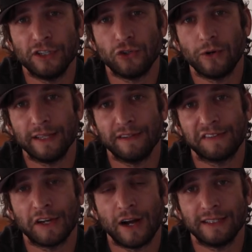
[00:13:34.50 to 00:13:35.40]
enjoying
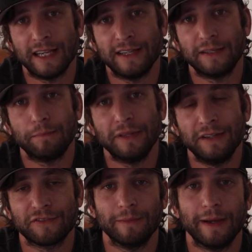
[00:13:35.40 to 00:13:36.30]
this content,
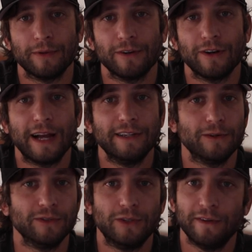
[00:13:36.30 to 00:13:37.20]
please remember, I
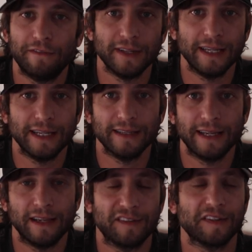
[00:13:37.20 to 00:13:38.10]
don't do affiliate
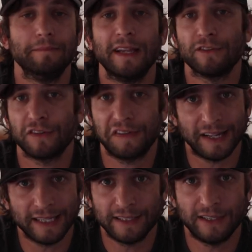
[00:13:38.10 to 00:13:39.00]
links. I'm never
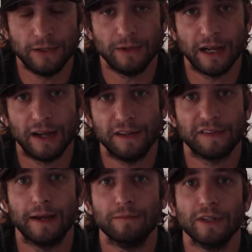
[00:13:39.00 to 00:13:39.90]
selling to you guys.
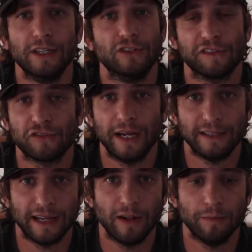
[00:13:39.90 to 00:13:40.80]
I'm really just
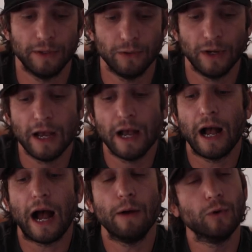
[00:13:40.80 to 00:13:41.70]
trying to help you.
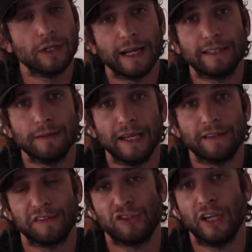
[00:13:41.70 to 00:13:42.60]
I would like to make
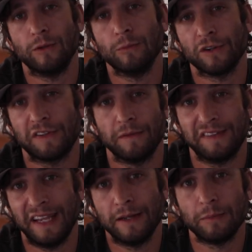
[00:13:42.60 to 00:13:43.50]
this channel more
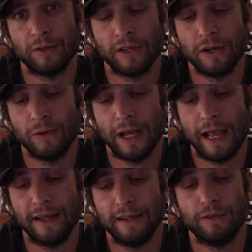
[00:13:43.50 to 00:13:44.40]
sustainable though,
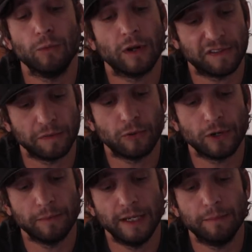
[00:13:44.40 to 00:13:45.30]
and if you want to
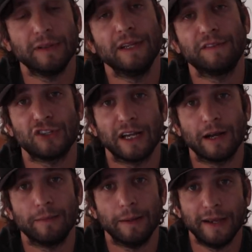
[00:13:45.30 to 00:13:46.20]
support me, please check
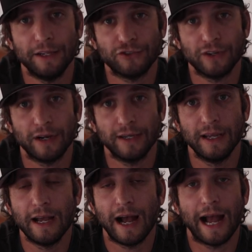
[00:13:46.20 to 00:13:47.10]
out my Patreon.
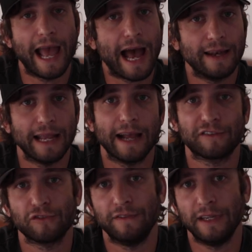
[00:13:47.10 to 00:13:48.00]
I add
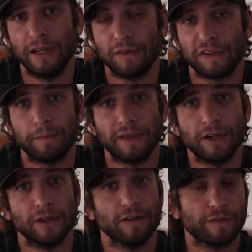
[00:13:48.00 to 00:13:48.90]
extra videos up
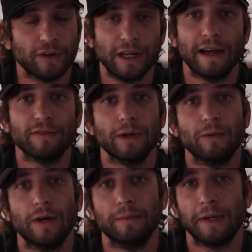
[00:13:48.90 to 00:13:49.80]
there. They're free to
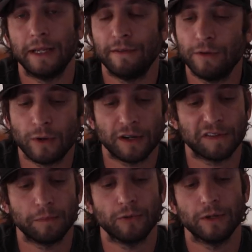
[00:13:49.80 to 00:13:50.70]
everyone, but if you want to
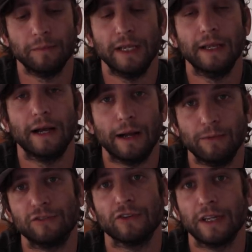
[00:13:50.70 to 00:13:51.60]
support me, I
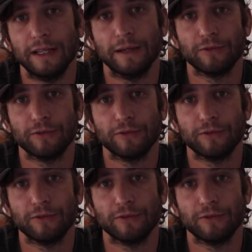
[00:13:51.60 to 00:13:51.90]
would greatly